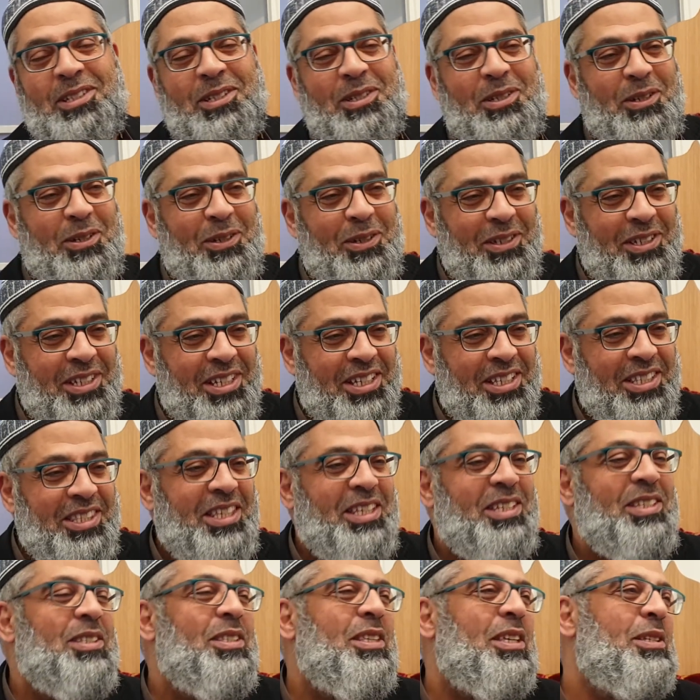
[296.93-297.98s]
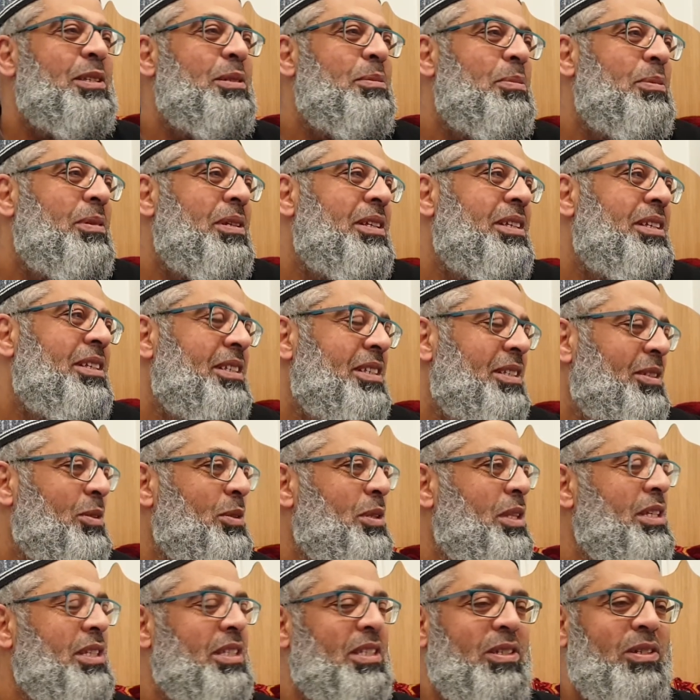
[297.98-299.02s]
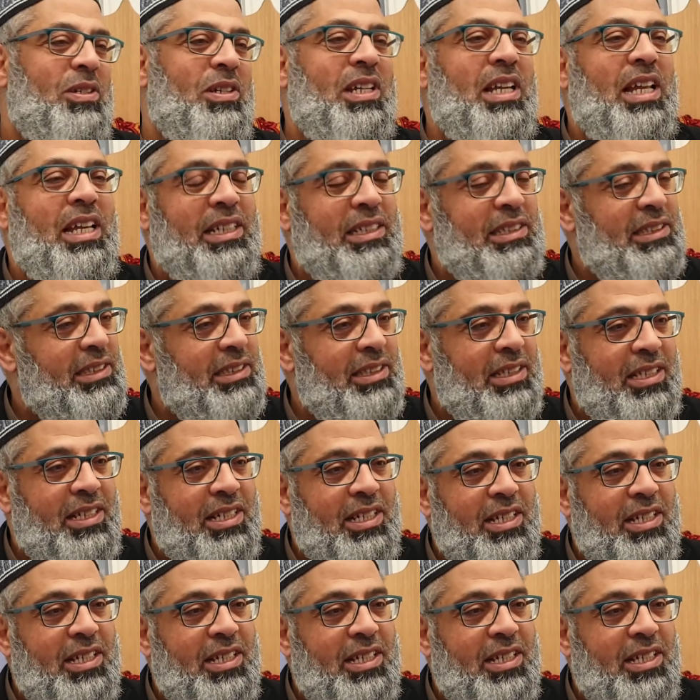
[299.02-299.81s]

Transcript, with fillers: you know, just, just do this, you relax.